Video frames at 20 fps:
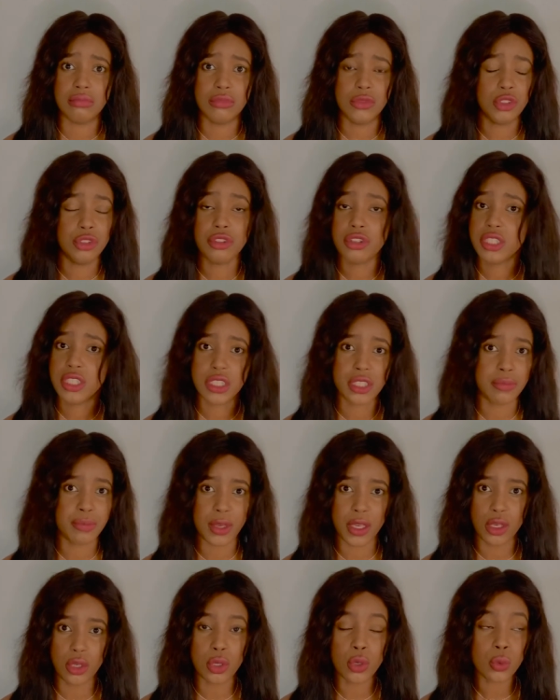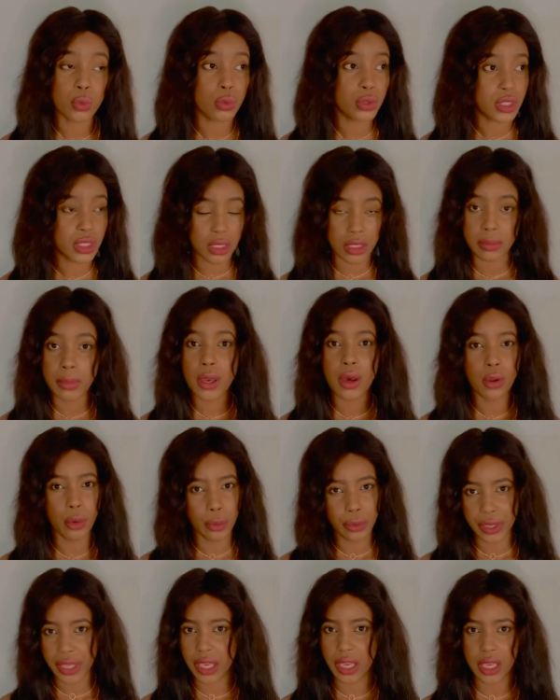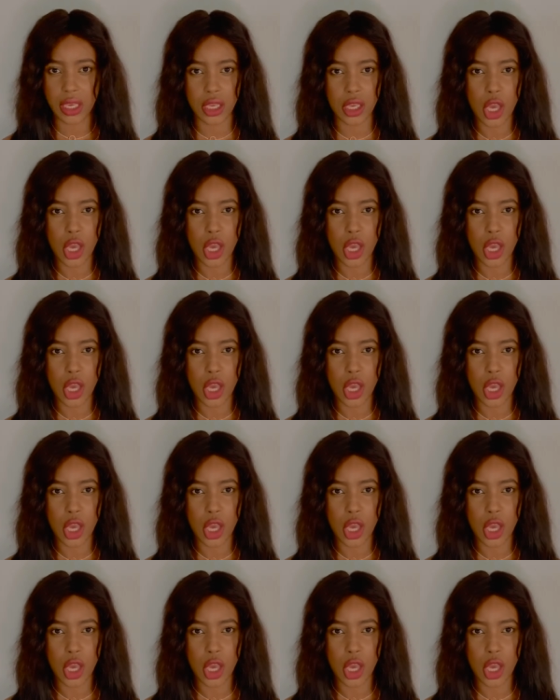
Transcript: Trust me, you would smell okay.